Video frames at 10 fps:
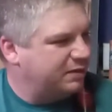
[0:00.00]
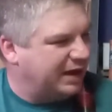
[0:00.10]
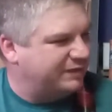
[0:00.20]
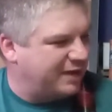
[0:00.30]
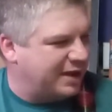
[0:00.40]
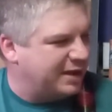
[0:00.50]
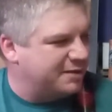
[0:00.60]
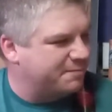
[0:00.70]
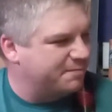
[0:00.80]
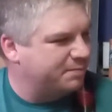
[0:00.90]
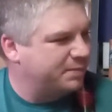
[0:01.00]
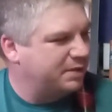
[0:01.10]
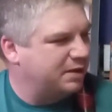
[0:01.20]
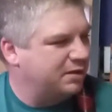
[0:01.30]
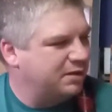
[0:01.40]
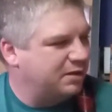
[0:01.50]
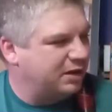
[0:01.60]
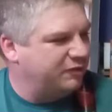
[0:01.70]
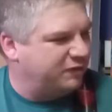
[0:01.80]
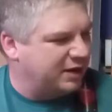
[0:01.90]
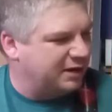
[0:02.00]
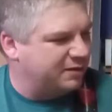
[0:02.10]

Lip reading: That's A and G.